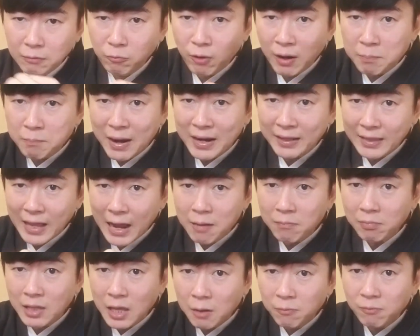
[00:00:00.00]
my
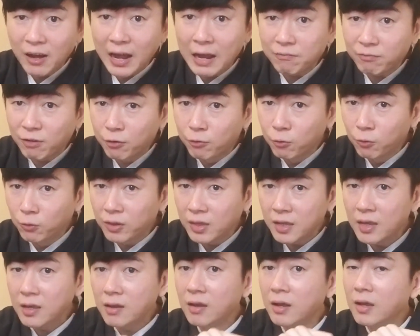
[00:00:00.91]
timetable, I have a
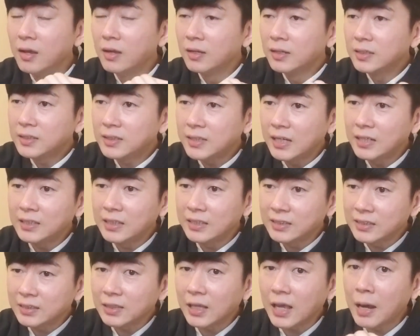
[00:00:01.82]
routine, says
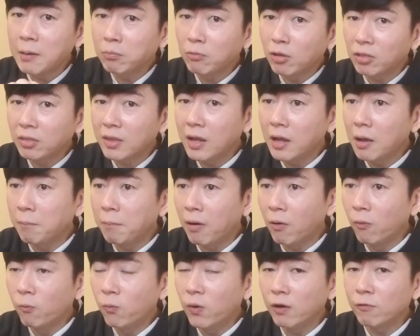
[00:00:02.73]
it's time to think
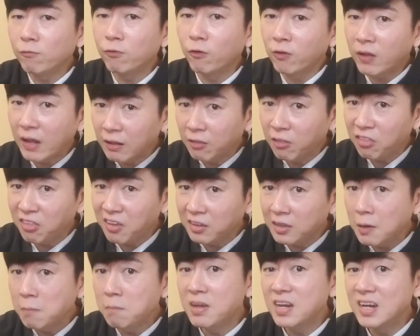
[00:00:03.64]
about work for
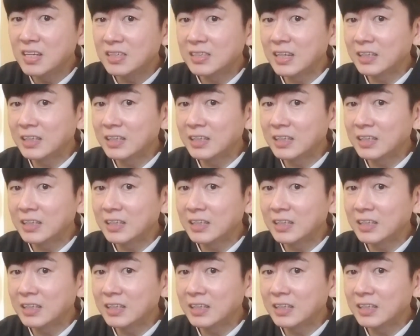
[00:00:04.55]
30 minutes,